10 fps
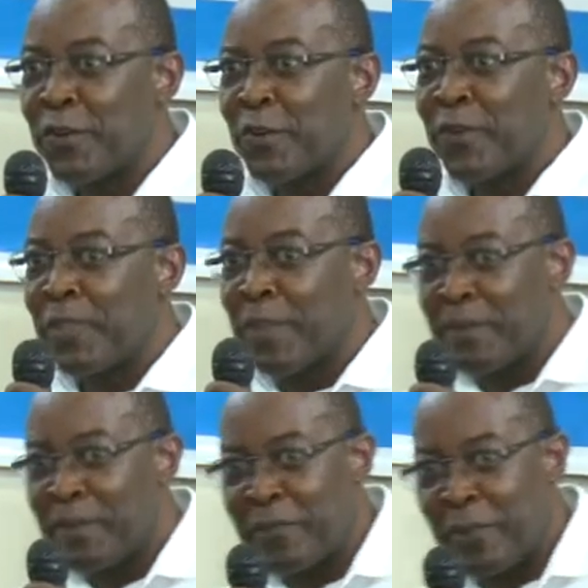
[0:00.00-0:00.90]
Whether they
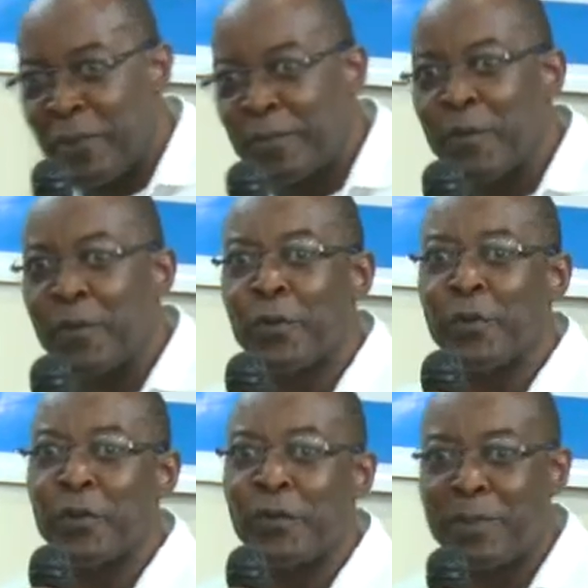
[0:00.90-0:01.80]
perform or
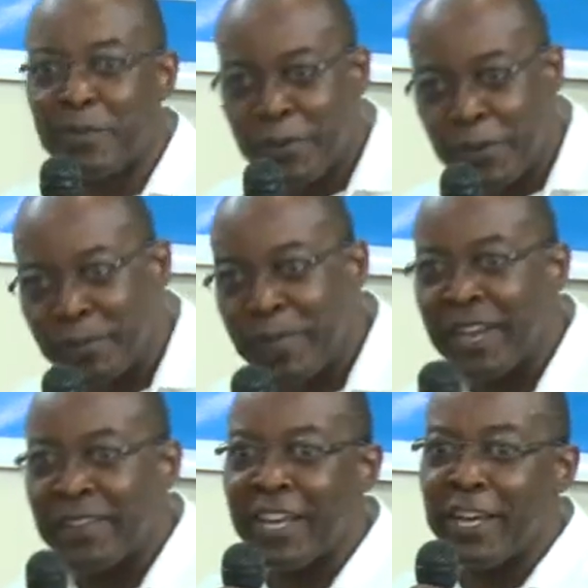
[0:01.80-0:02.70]
do not perform,
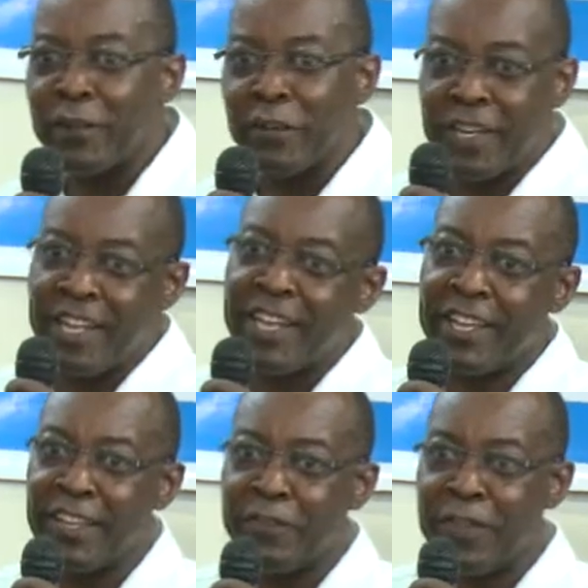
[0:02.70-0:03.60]
at the end of the day,
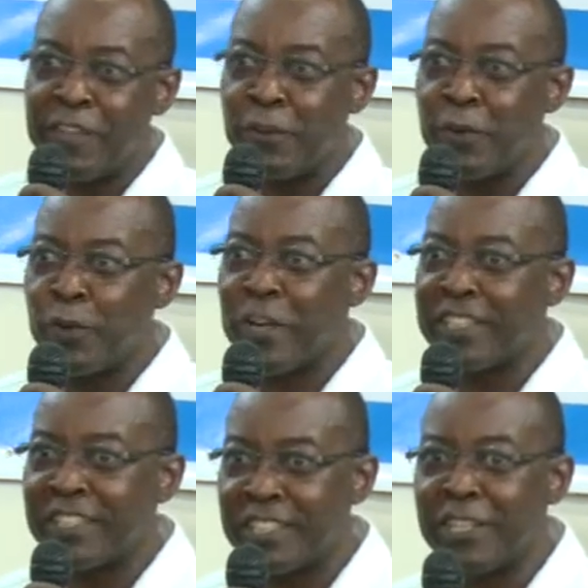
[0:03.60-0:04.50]
if there's no a
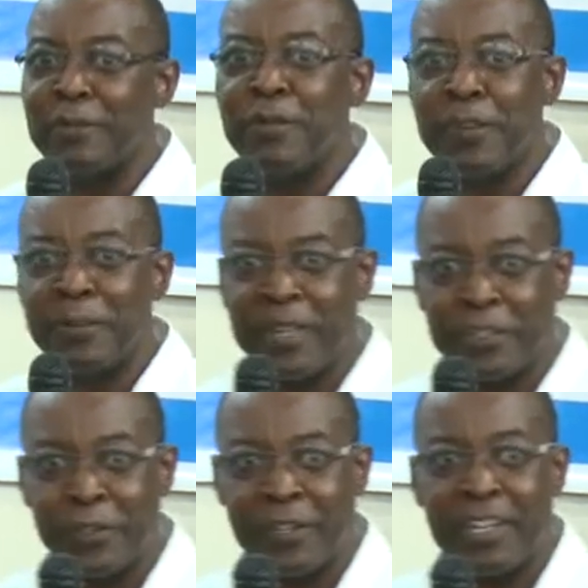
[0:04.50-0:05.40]
system of
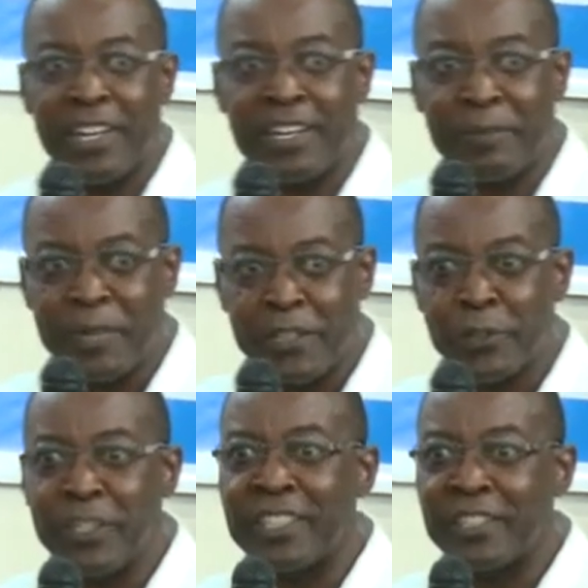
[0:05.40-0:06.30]
appraisal and the
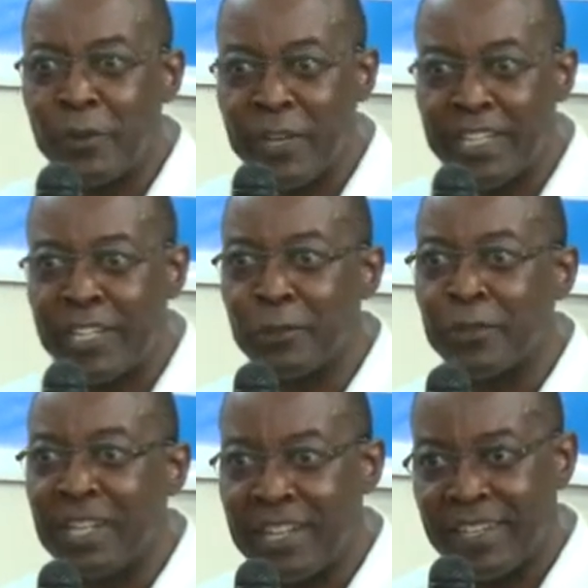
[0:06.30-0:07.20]
appraisal is connected to
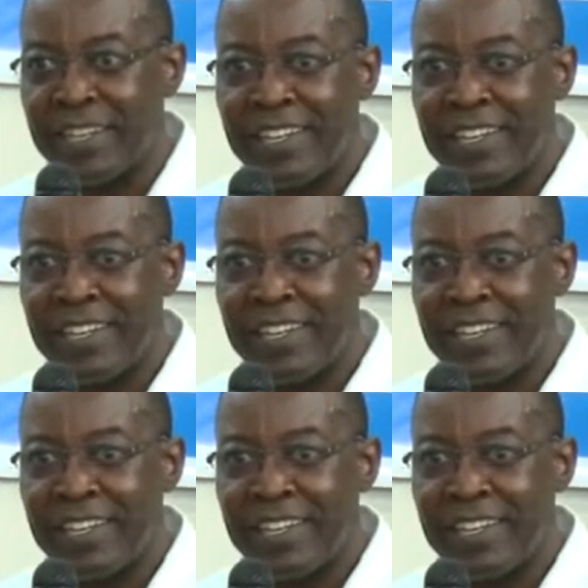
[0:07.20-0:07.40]
salary,